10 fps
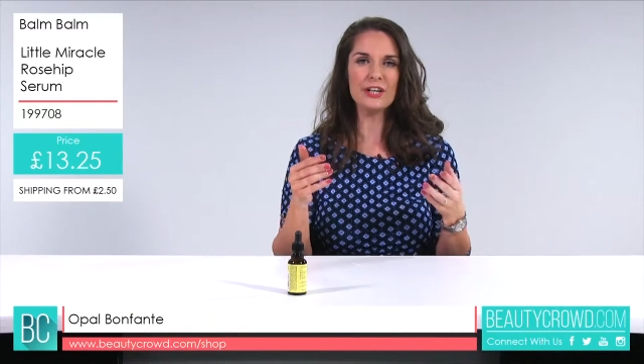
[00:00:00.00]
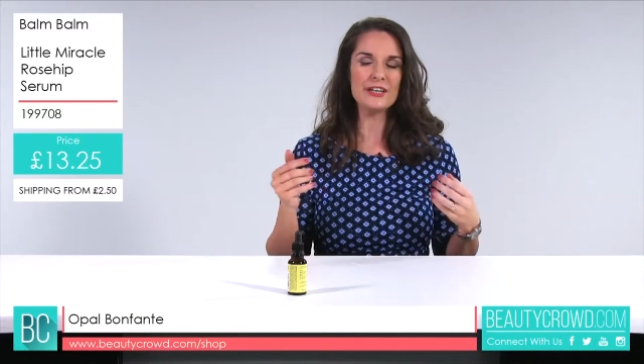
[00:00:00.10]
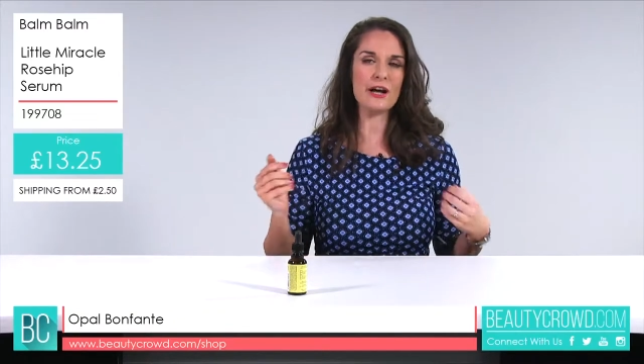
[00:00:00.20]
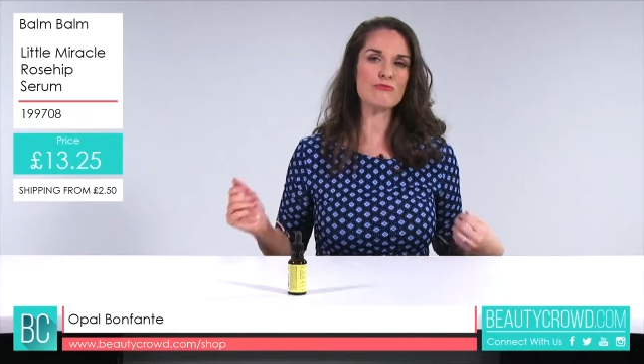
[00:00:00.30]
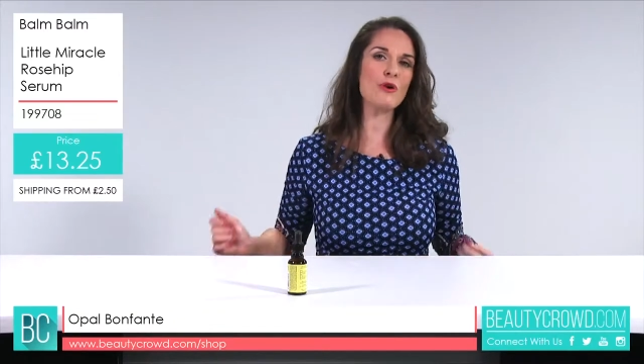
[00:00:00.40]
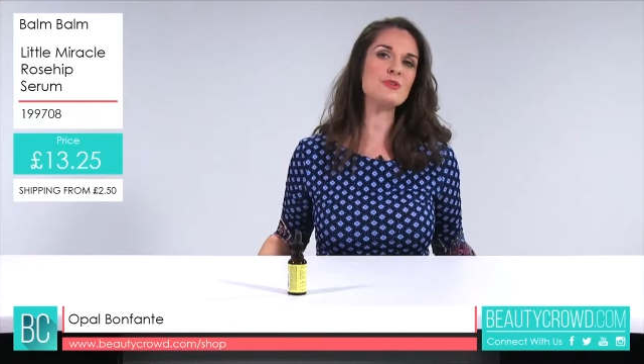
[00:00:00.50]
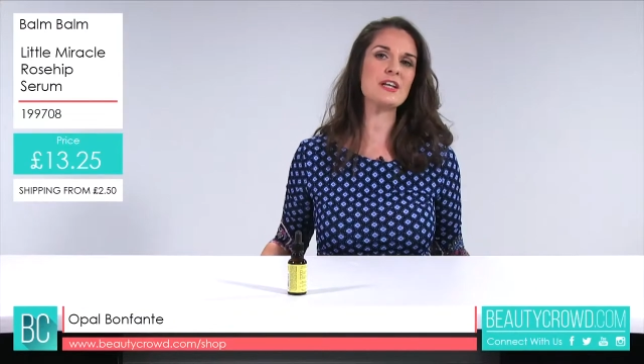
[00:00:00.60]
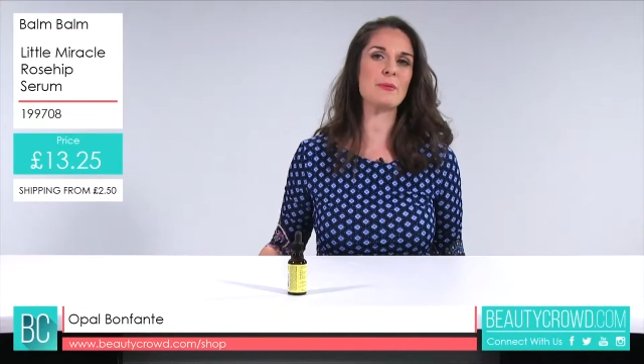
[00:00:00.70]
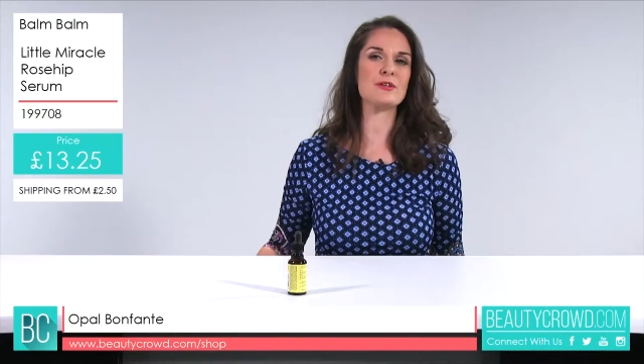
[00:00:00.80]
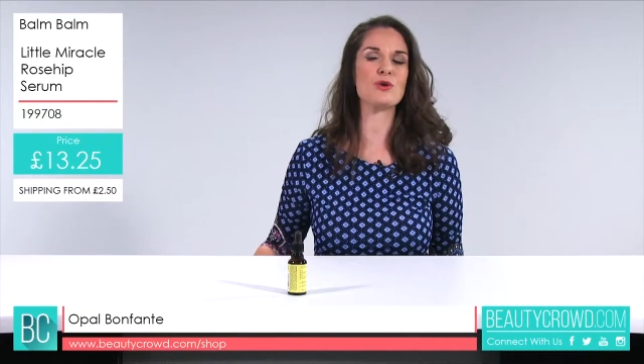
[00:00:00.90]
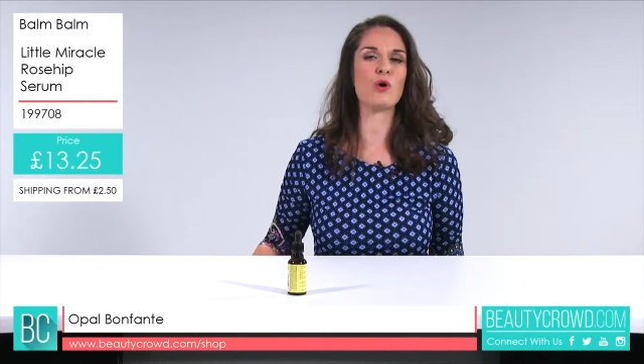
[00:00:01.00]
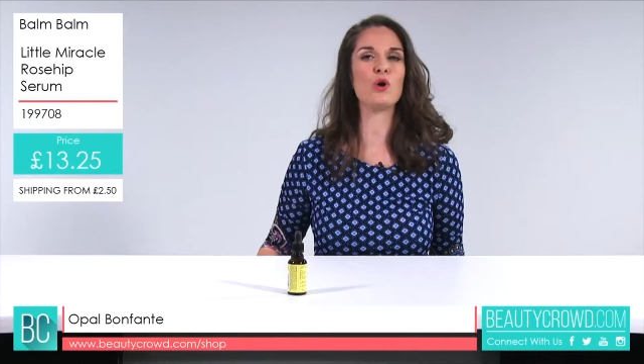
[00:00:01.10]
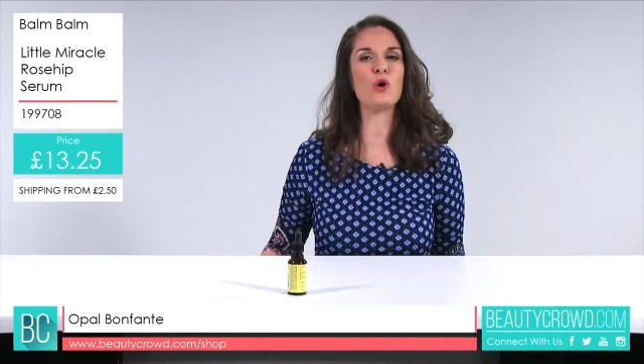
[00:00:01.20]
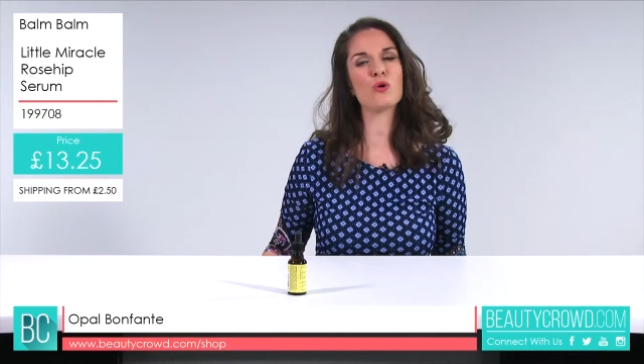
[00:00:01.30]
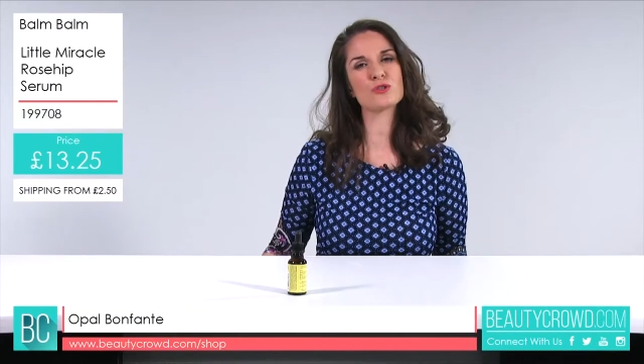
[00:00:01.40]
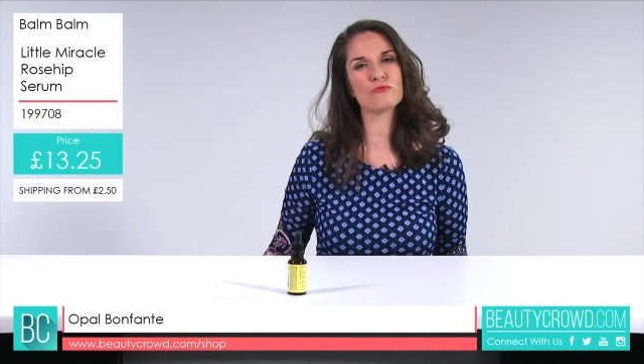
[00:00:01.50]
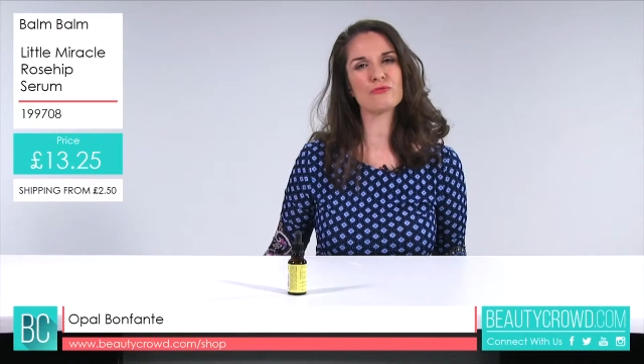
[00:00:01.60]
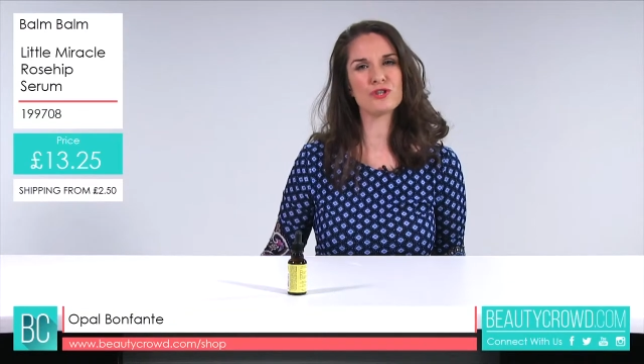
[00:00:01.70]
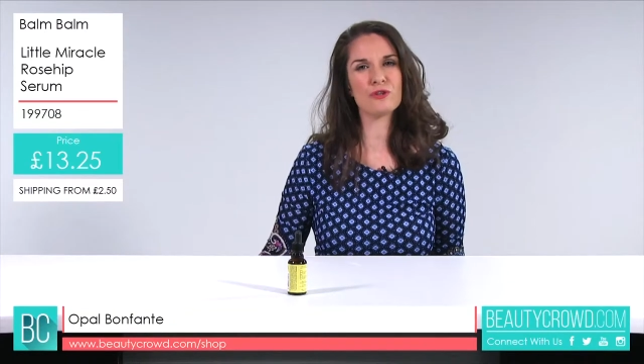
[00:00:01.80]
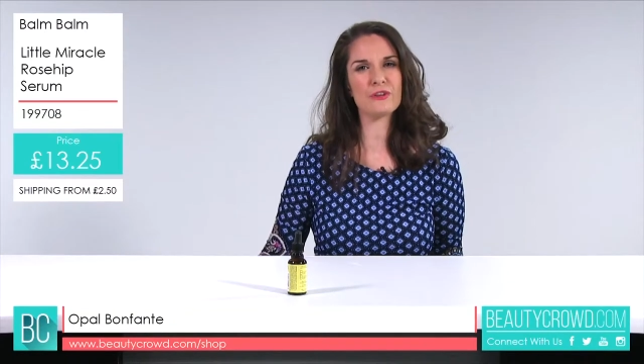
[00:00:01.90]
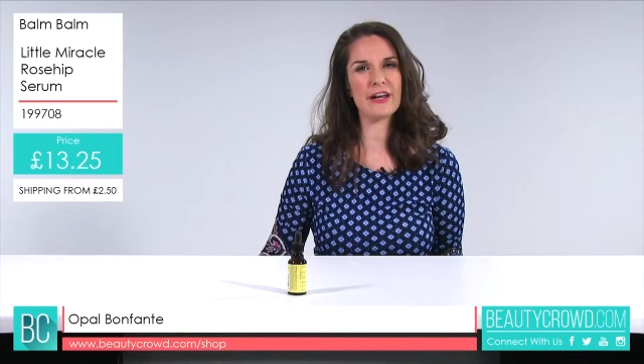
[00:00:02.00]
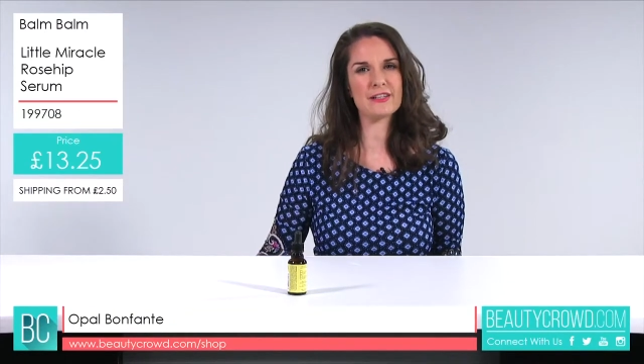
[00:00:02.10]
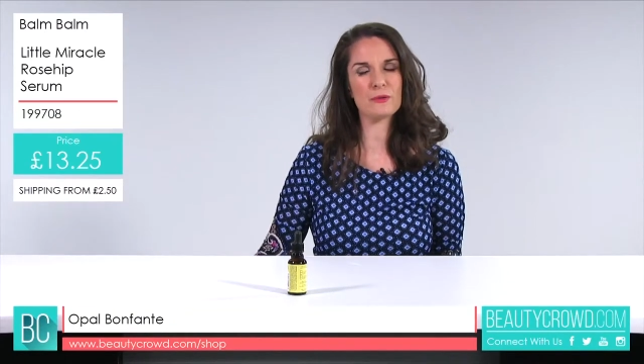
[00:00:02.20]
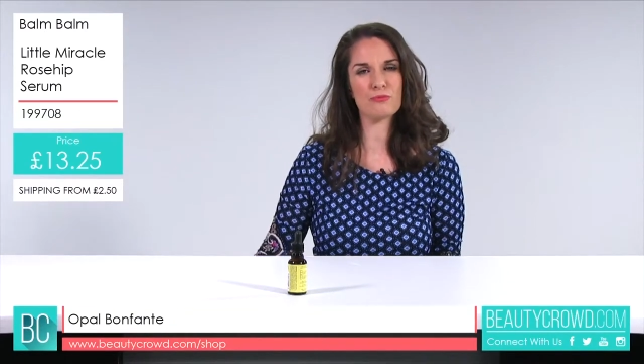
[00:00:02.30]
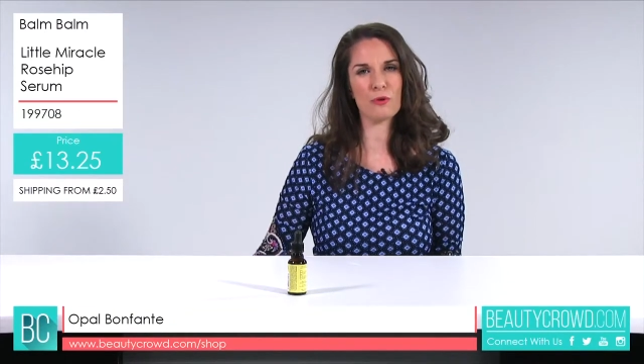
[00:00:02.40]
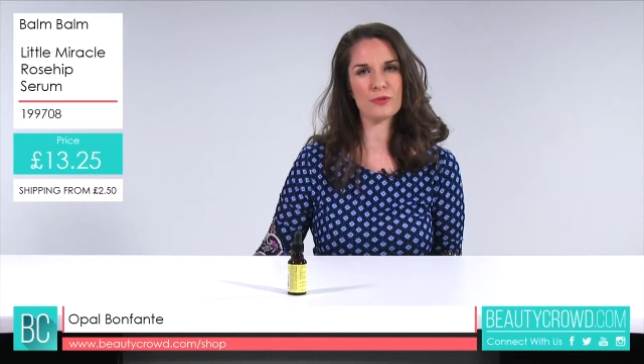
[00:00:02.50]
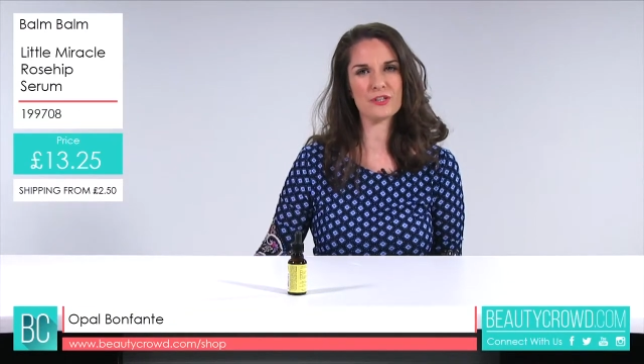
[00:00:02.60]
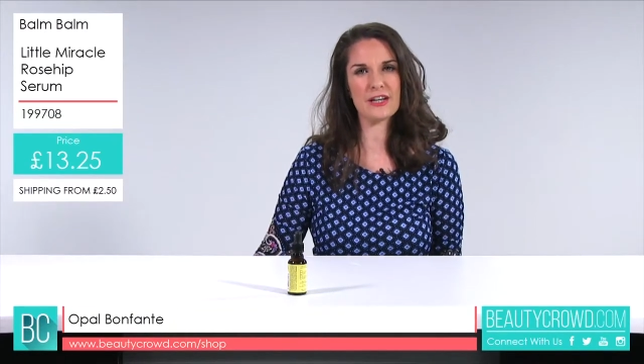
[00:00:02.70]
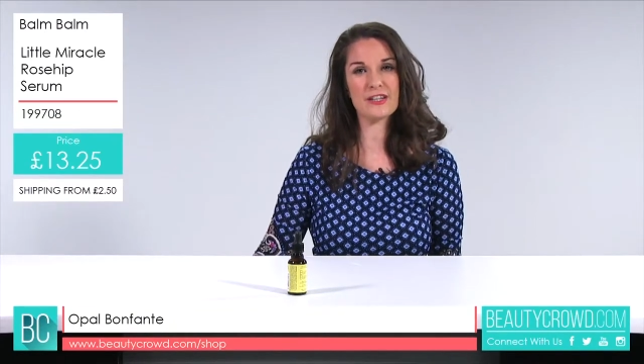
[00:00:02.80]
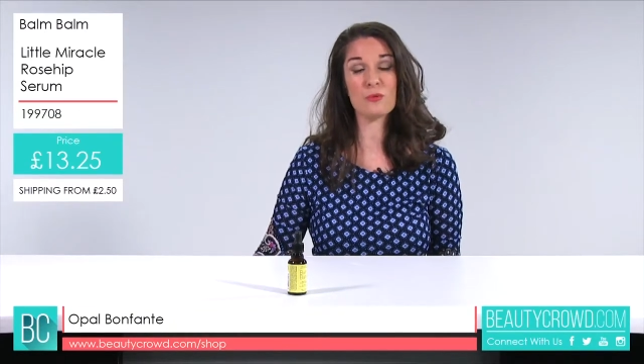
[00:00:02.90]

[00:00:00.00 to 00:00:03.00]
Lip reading: Now, Rosehip has got lots of rejuvenating properties,